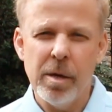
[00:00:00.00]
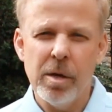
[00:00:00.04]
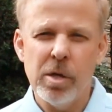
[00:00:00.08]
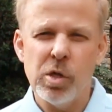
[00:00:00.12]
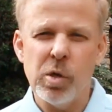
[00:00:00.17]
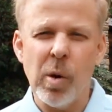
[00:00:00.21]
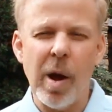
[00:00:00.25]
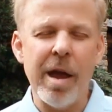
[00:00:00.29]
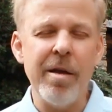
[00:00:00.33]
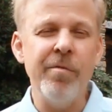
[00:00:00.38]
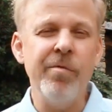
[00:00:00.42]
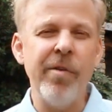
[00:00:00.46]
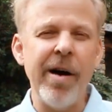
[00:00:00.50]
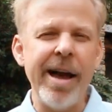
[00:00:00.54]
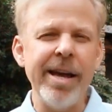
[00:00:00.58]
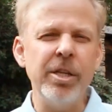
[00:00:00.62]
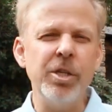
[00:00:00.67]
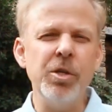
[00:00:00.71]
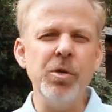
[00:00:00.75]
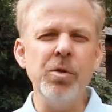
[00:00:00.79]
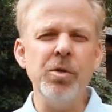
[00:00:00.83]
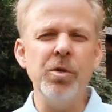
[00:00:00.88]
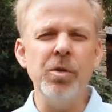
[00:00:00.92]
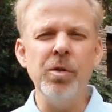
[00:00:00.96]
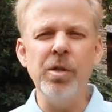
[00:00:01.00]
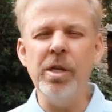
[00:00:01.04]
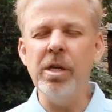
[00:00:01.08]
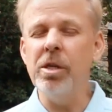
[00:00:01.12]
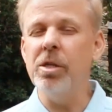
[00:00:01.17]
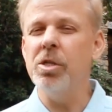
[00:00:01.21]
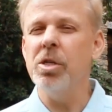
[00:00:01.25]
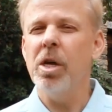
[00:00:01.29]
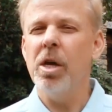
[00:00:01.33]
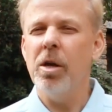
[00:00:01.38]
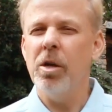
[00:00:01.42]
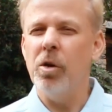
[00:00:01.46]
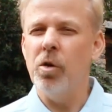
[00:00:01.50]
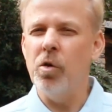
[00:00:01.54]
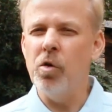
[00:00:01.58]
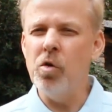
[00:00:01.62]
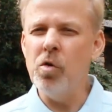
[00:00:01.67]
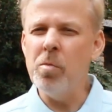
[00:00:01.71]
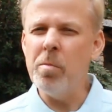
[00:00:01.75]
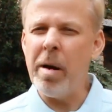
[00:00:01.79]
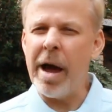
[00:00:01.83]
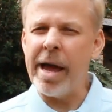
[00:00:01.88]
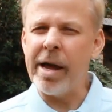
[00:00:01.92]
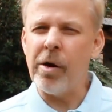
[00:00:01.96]
So I invite you to these
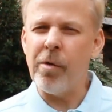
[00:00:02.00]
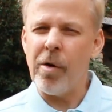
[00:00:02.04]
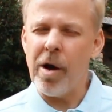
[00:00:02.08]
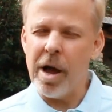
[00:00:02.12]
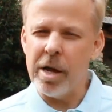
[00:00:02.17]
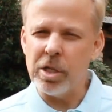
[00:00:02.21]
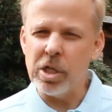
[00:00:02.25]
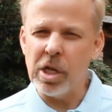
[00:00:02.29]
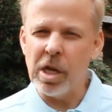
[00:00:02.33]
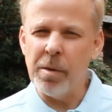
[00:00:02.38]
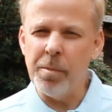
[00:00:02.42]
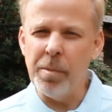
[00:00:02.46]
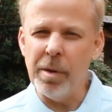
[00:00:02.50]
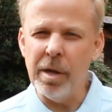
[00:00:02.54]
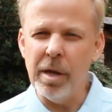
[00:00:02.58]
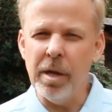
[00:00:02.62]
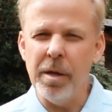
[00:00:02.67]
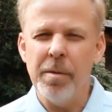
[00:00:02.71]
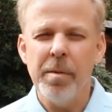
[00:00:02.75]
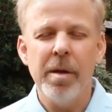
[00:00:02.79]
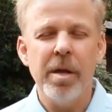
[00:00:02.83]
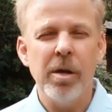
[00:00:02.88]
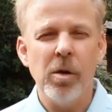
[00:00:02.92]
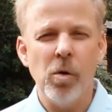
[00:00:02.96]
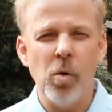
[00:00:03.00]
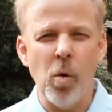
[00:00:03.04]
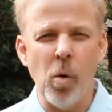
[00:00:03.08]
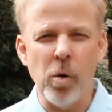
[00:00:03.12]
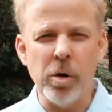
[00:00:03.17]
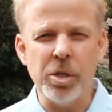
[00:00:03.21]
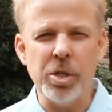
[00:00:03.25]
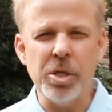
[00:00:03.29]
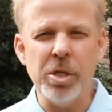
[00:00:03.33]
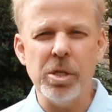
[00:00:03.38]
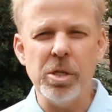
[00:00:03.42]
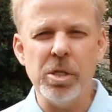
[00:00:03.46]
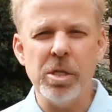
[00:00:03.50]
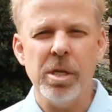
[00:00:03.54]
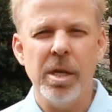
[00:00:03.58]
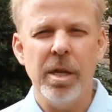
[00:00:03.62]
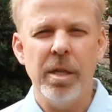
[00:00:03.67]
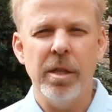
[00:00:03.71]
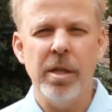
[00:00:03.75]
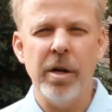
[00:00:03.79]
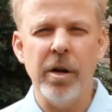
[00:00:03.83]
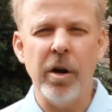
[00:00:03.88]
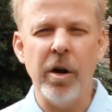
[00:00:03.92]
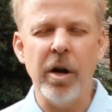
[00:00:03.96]
new microscopy courses
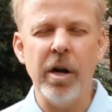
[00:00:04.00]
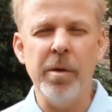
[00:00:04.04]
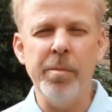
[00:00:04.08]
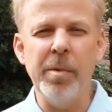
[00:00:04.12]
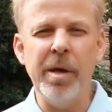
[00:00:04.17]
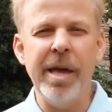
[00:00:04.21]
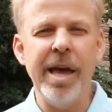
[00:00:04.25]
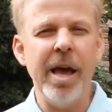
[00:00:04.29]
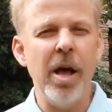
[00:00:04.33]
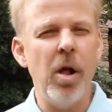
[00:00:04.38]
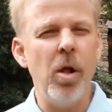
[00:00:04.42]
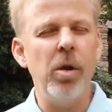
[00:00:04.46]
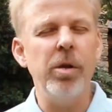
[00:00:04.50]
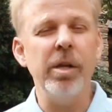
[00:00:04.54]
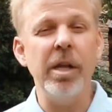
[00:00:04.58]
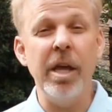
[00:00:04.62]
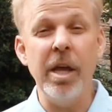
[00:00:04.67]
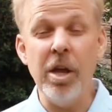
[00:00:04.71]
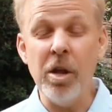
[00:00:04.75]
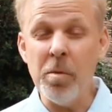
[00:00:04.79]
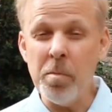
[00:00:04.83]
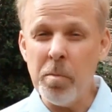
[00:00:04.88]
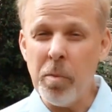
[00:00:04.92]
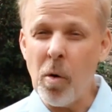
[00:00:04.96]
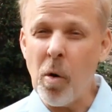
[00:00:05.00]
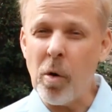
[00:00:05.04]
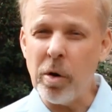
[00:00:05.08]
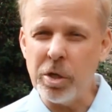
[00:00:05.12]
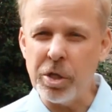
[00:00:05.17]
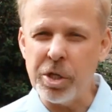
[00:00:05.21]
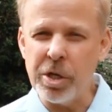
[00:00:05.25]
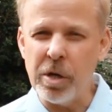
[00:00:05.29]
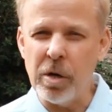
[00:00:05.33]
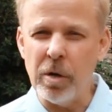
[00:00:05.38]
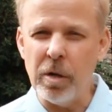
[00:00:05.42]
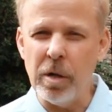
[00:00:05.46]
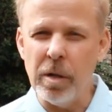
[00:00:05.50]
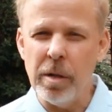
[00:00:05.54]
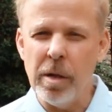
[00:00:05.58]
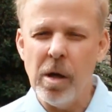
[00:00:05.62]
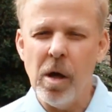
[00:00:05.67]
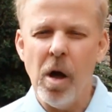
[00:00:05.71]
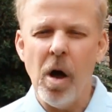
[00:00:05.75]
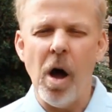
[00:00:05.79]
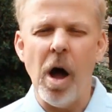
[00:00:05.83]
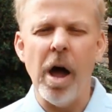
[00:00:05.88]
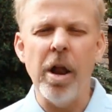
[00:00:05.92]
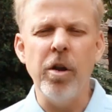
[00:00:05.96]
that are going to be held in Portugal
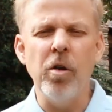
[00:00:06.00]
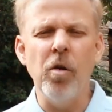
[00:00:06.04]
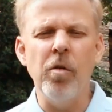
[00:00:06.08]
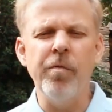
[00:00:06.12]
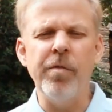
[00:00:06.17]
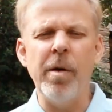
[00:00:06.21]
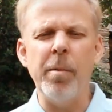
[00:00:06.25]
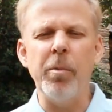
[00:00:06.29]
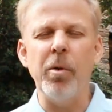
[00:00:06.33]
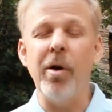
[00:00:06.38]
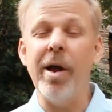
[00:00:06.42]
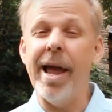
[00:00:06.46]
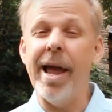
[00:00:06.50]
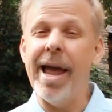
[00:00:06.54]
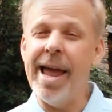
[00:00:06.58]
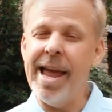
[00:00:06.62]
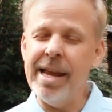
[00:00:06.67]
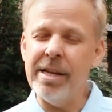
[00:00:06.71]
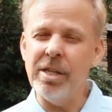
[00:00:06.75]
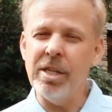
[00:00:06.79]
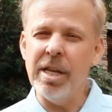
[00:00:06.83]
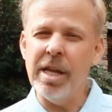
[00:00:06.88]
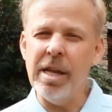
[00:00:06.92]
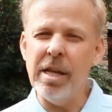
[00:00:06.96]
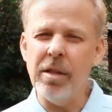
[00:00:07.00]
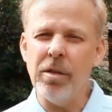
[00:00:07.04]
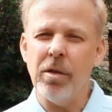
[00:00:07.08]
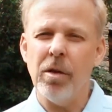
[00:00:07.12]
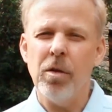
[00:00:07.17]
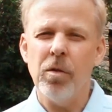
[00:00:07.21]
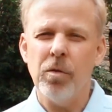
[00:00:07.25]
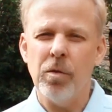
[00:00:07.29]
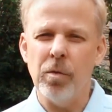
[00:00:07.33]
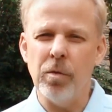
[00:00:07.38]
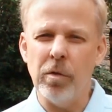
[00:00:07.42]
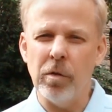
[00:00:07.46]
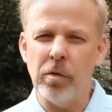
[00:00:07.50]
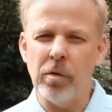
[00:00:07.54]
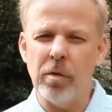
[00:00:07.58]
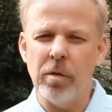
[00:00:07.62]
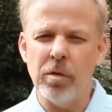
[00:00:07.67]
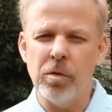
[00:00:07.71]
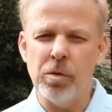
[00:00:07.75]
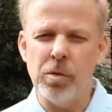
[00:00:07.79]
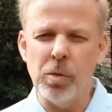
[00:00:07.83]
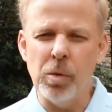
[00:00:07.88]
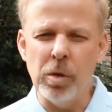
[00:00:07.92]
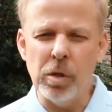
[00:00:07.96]
on November 18th through the,
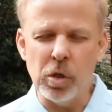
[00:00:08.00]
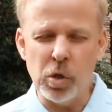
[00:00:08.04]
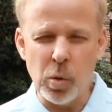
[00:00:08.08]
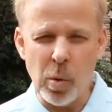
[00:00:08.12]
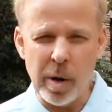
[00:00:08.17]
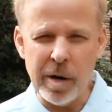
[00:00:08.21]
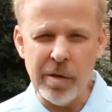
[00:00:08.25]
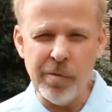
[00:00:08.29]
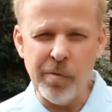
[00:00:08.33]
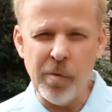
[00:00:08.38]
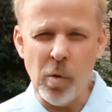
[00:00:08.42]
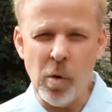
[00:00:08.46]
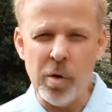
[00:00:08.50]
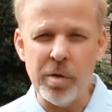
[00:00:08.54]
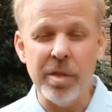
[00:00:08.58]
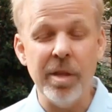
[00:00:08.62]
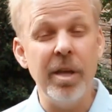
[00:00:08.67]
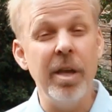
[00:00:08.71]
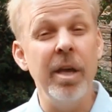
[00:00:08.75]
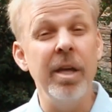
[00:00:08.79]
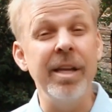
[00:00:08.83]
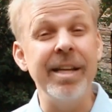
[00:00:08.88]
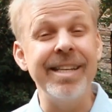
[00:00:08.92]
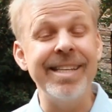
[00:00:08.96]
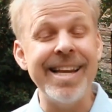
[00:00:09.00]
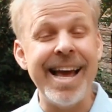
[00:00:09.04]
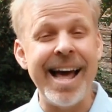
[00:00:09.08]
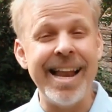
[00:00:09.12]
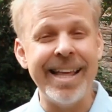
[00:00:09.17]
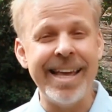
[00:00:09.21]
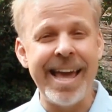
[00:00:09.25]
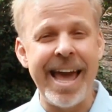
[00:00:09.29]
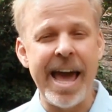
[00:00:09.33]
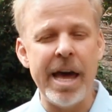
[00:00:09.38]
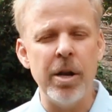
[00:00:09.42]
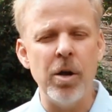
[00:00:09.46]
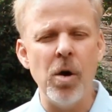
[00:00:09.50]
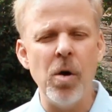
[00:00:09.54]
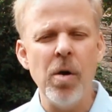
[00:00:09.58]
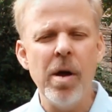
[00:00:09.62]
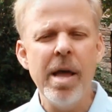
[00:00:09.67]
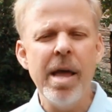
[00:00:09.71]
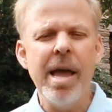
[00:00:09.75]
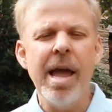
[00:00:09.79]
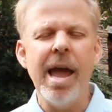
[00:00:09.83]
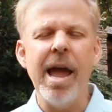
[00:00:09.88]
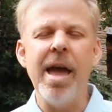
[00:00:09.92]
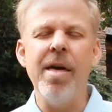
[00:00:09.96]
through the 24th in Italiano
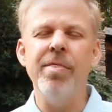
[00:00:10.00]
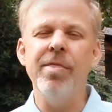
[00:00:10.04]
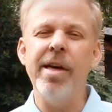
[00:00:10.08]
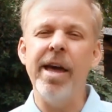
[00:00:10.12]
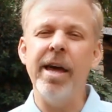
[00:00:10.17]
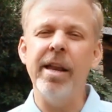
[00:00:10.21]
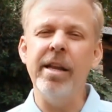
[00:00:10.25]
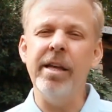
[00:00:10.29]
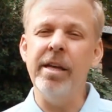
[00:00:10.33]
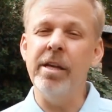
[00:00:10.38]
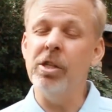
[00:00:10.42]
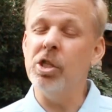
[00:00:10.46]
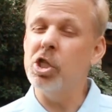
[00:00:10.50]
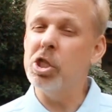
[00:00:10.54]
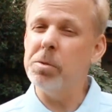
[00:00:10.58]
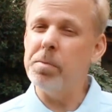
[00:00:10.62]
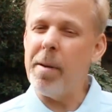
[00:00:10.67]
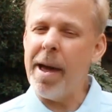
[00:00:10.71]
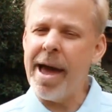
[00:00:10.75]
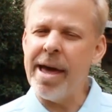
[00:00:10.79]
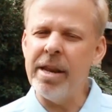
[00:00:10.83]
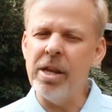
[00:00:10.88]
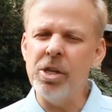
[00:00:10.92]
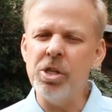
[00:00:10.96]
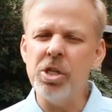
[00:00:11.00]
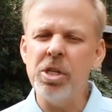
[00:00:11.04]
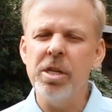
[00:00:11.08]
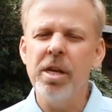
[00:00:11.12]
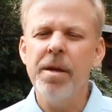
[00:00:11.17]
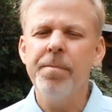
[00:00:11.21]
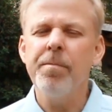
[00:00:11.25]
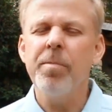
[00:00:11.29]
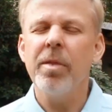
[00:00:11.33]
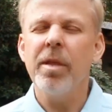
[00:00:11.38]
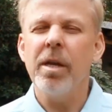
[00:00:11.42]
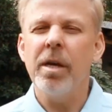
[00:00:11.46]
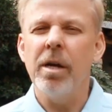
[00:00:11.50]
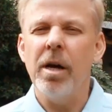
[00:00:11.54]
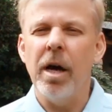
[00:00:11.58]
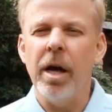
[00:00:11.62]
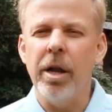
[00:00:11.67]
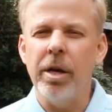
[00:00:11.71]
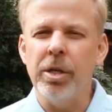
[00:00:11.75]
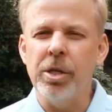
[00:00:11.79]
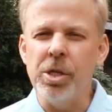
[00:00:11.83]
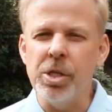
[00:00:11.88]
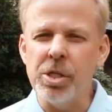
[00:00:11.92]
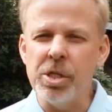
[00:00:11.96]
and then in Spanish uh,
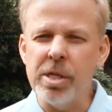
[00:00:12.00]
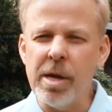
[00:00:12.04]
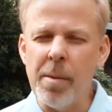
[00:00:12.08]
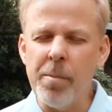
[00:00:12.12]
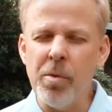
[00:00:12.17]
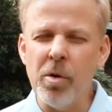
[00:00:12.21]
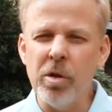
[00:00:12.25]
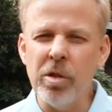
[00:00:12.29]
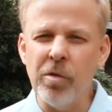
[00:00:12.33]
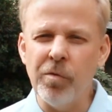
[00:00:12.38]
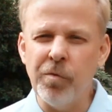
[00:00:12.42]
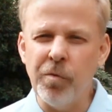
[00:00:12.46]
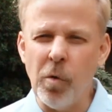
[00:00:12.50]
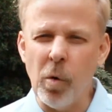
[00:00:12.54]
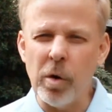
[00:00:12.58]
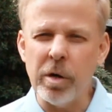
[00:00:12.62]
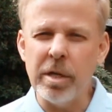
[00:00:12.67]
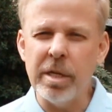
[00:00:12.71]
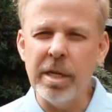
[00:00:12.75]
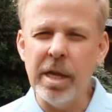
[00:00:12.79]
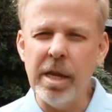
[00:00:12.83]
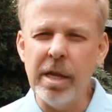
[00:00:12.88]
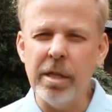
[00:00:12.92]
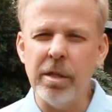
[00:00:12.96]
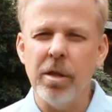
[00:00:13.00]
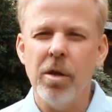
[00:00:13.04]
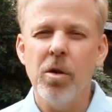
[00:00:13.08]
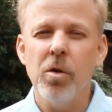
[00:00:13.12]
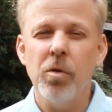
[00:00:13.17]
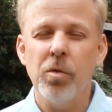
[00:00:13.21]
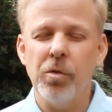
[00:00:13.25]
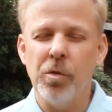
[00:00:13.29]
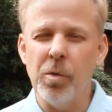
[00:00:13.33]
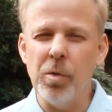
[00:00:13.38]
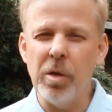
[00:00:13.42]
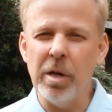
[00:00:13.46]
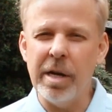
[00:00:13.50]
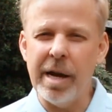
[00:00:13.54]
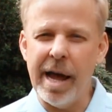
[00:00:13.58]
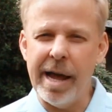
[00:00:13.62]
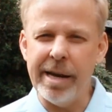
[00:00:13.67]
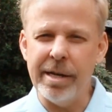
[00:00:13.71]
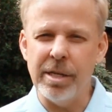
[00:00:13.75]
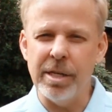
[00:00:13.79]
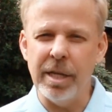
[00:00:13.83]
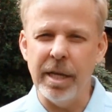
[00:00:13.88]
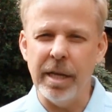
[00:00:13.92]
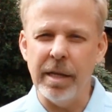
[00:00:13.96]
December the 14th through the
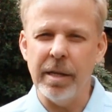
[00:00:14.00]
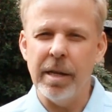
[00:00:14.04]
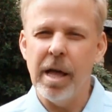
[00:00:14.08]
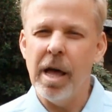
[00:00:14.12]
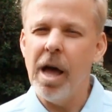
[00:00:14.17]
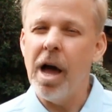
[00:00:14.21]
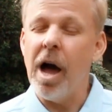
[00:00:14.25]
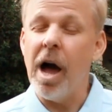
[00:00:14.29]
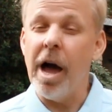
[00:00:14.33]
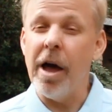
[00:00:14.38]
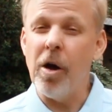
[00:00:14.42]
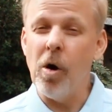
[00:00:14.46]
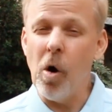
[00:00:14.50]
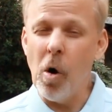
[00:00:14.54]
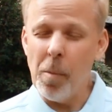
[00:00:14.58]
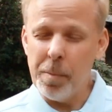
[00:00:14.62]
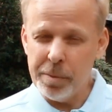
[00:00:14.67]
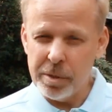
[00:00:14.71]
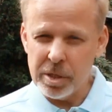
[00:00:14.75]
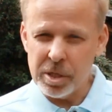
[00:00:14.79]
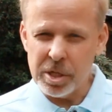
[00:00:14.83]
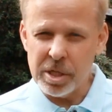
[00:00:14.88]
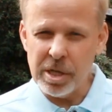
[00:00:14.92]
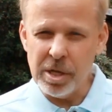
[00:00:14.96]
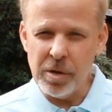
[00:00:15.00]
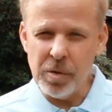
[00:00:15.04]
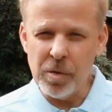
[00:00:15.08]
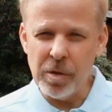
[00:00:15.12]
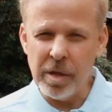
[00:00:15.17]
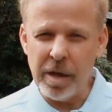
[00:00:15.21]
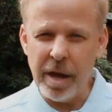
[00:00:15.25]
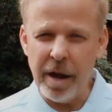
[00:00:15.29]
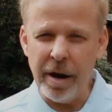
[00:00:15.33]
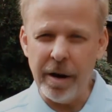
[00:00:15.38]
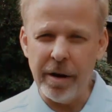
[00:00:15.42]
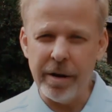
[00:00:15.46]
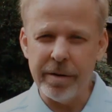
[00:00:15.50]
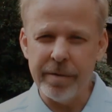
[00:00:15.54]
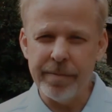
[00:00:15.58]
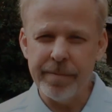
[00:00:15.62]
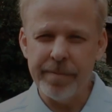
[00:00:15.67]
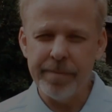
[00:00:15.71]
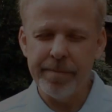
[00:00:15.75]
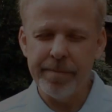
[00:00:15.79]
19th. I hope to see you there.